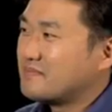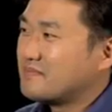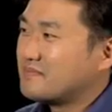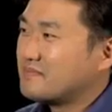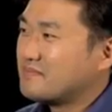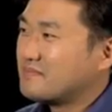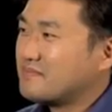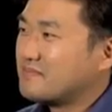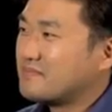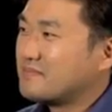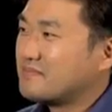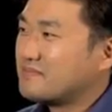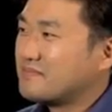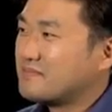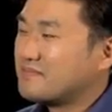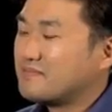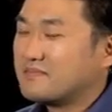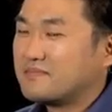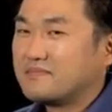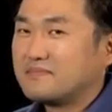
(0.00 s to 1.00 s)

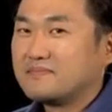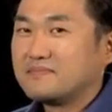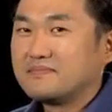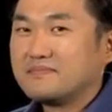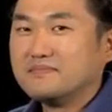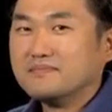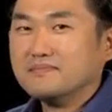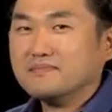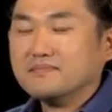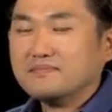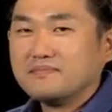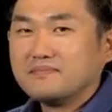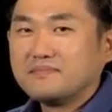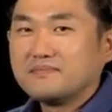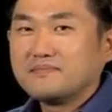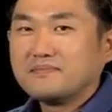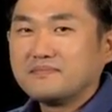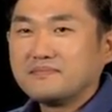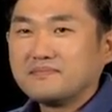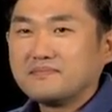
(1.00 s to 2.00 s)

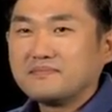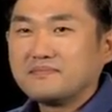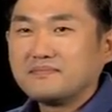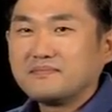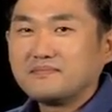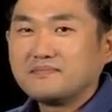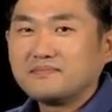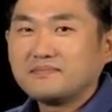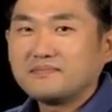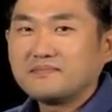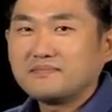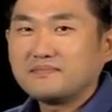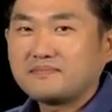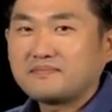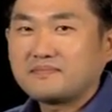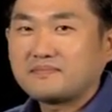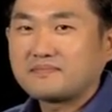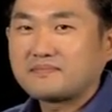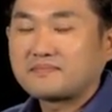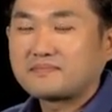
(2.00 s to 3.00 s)

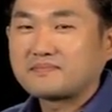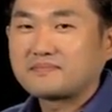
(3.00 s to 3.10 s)
[no speech]